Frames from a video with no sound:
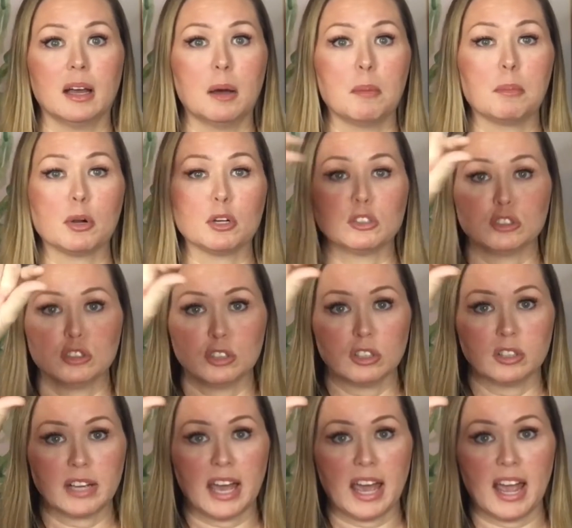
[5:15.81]
personal
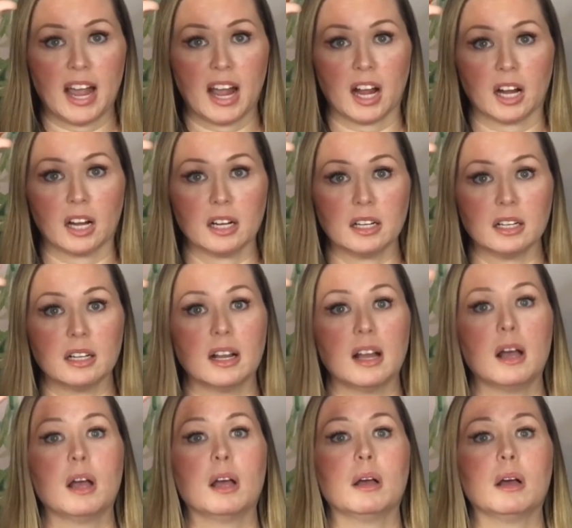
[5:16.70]
care,
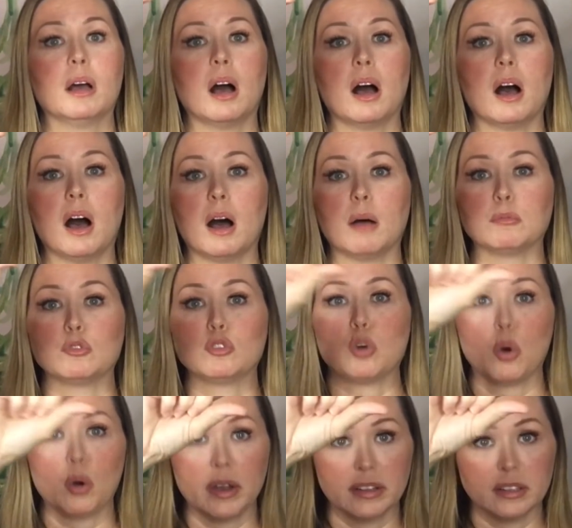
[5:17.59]

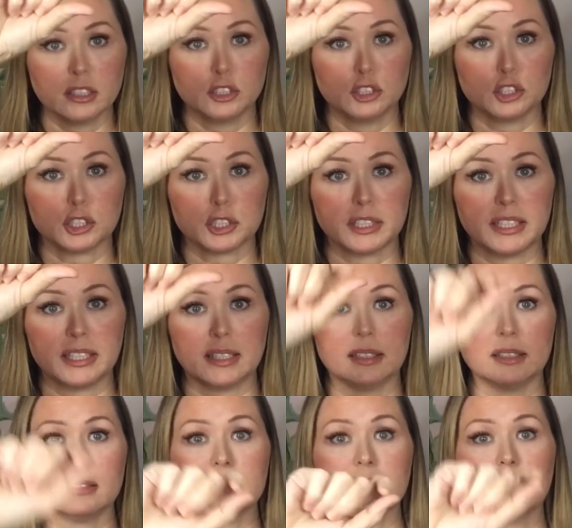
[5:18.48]
toiletries,